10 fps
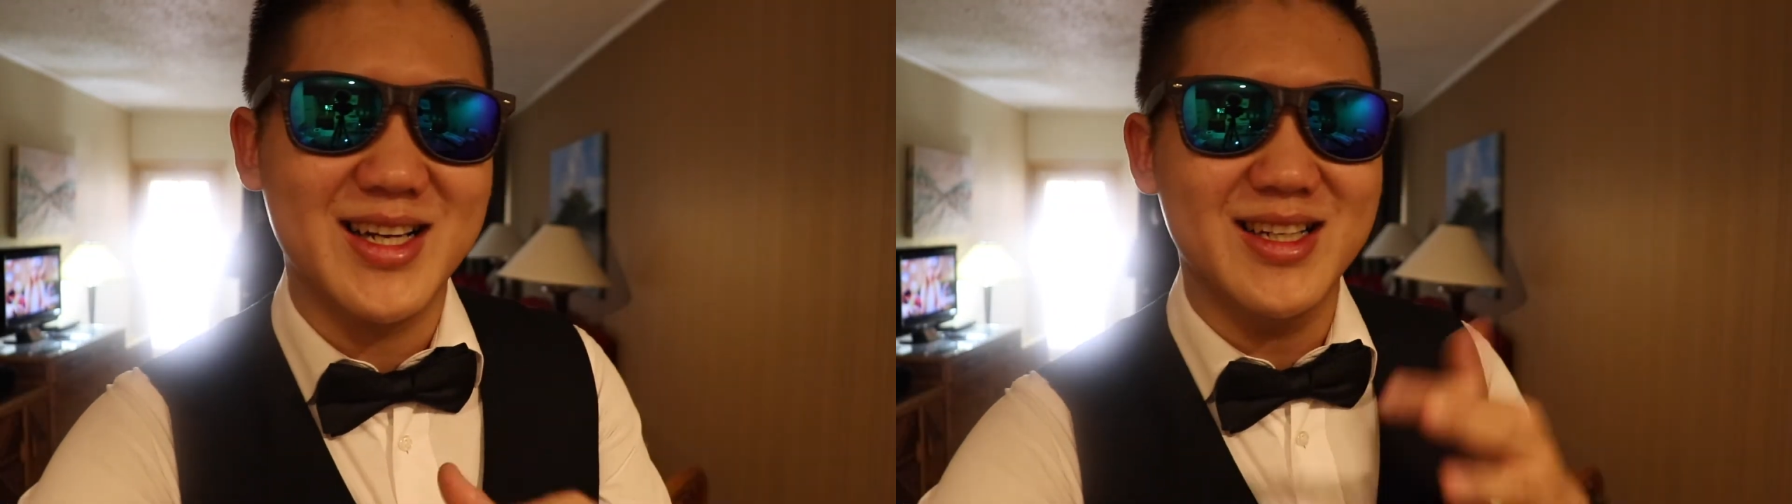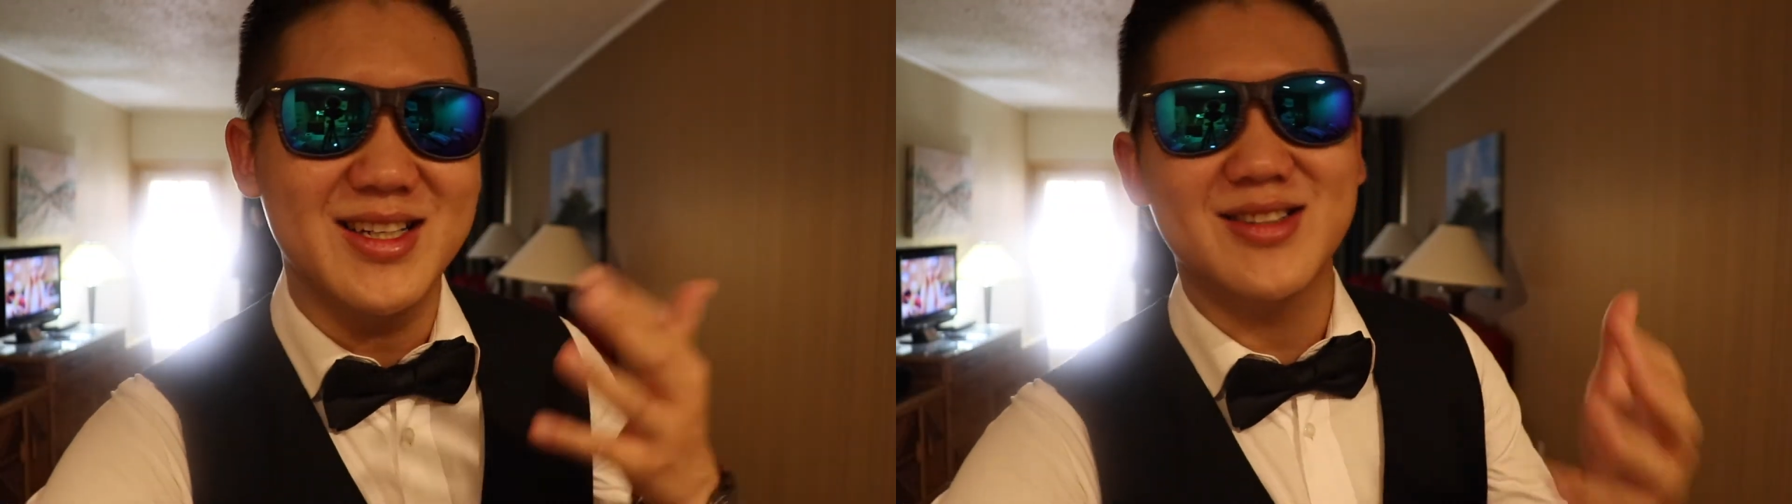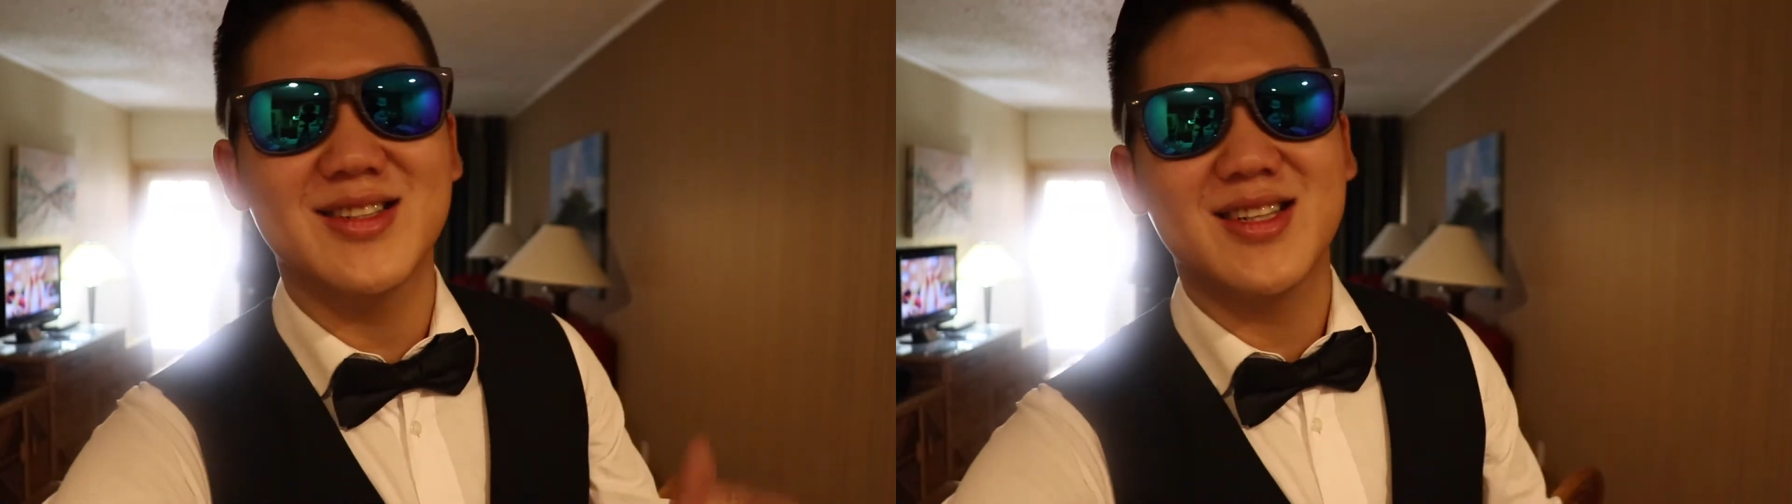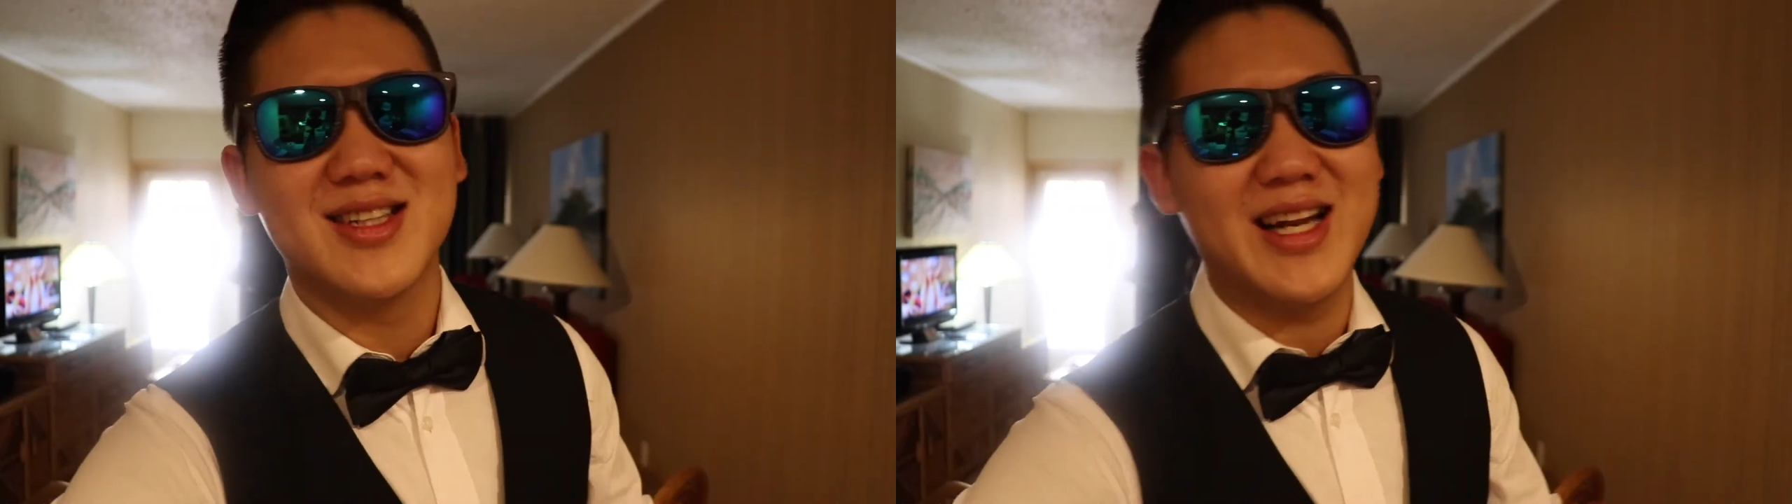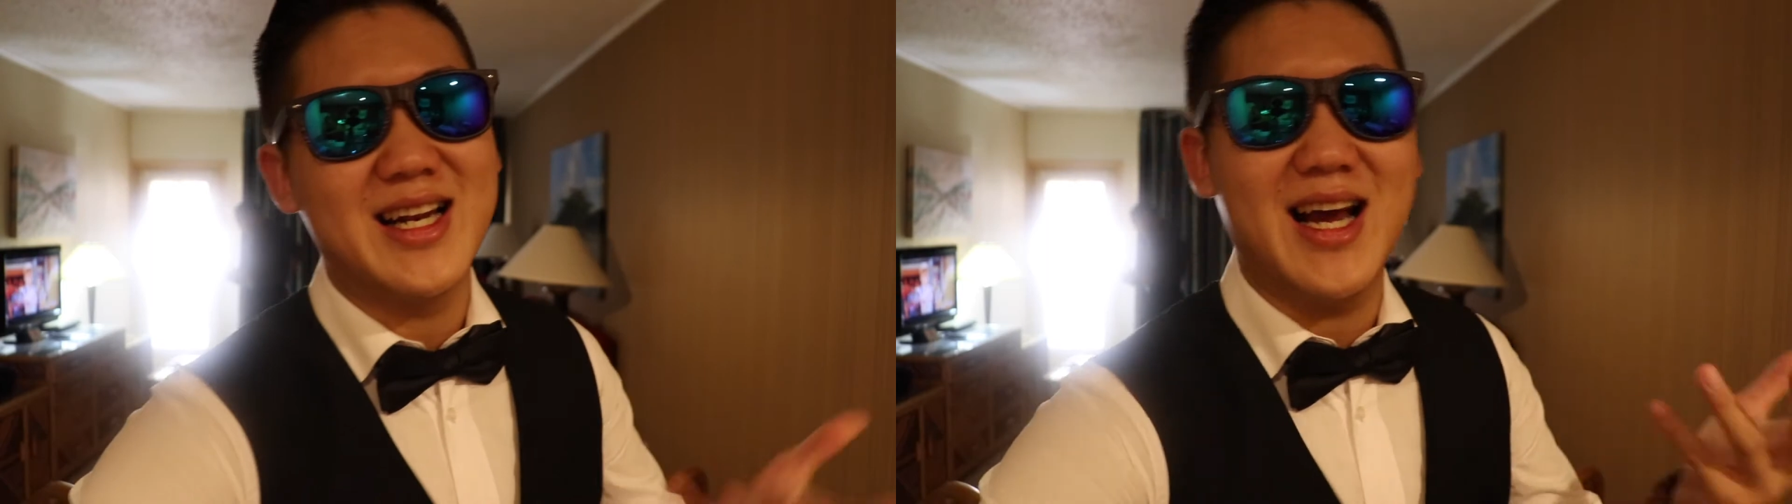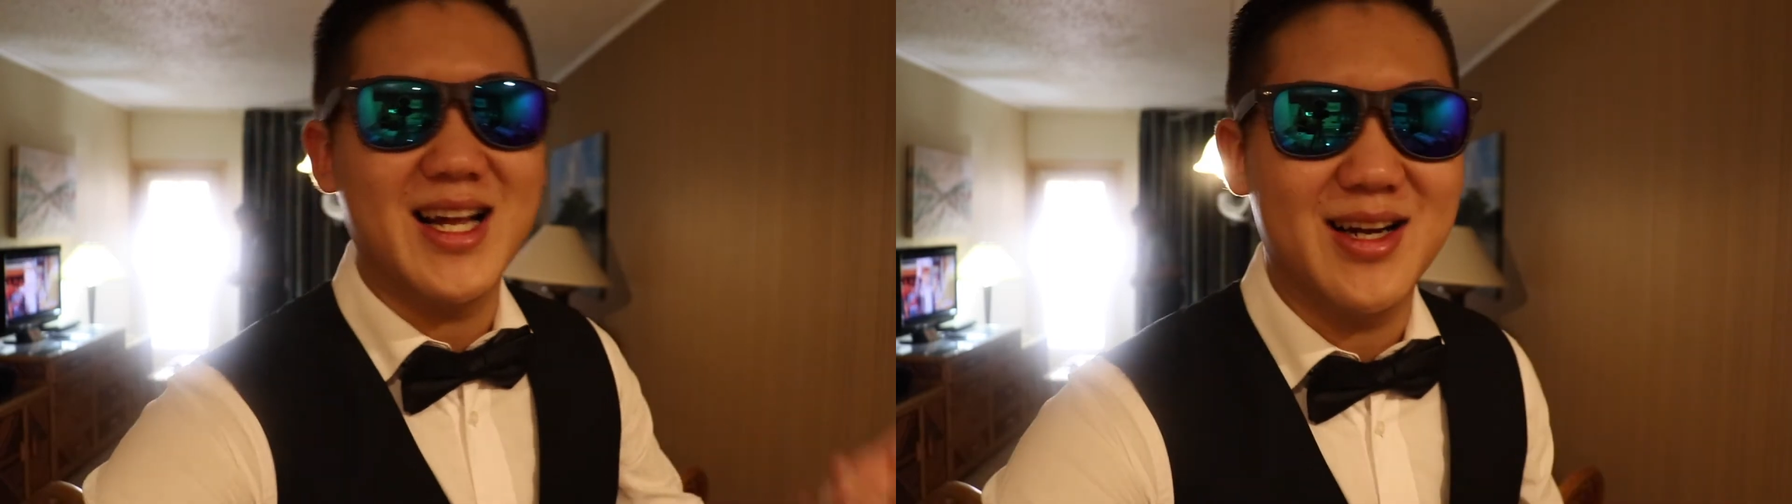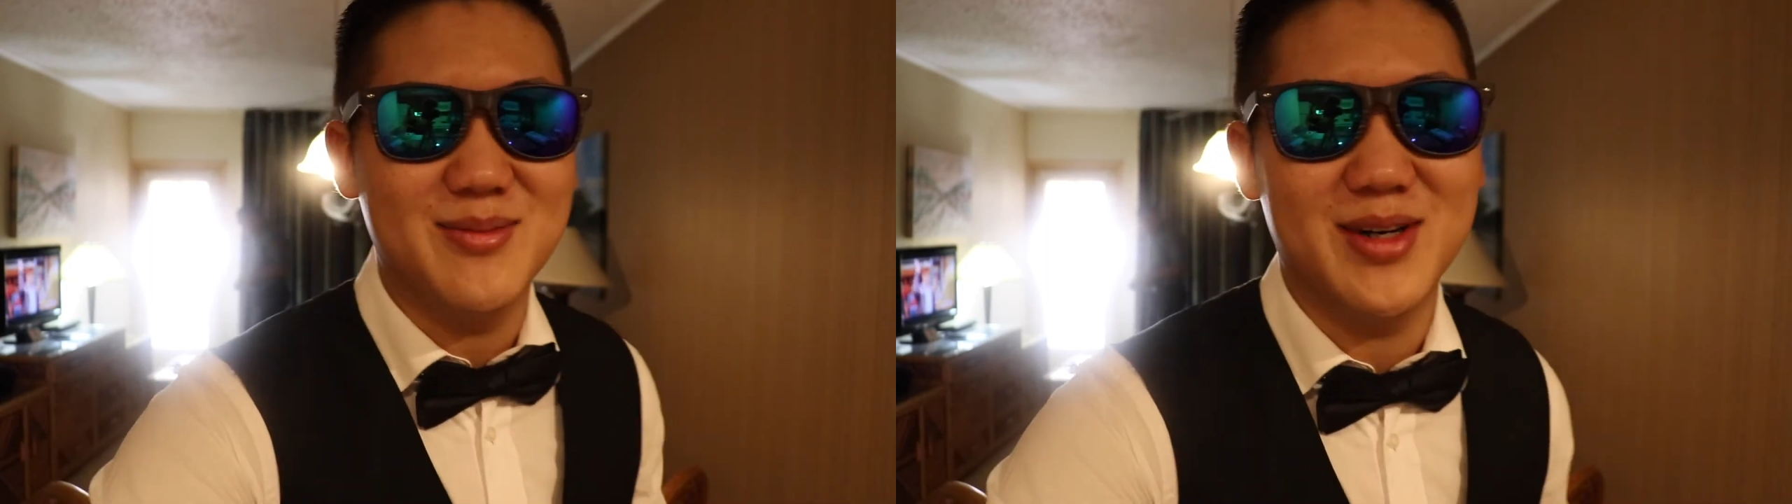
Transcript: you know, they didn't have that